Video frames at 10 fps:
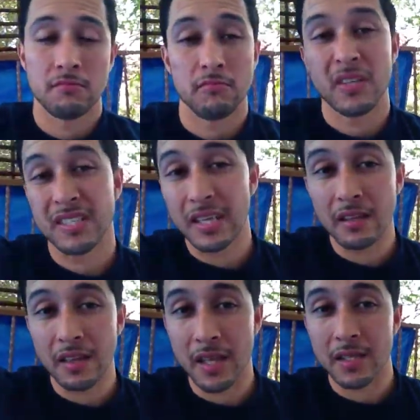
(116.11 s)
we see
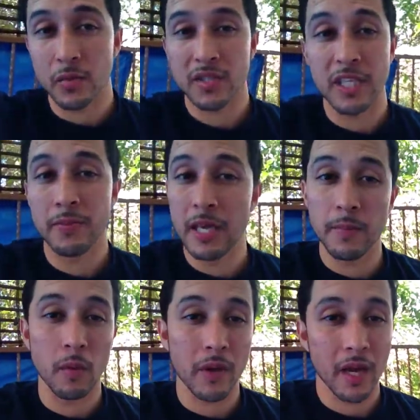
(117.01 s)
things, we see
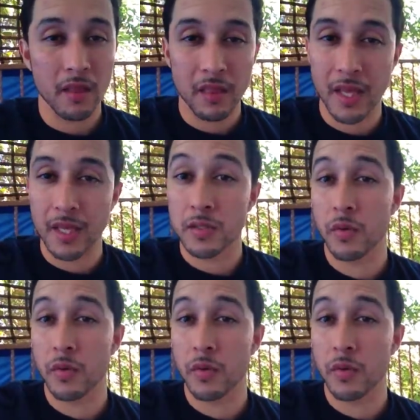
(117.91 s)
people, we hear things,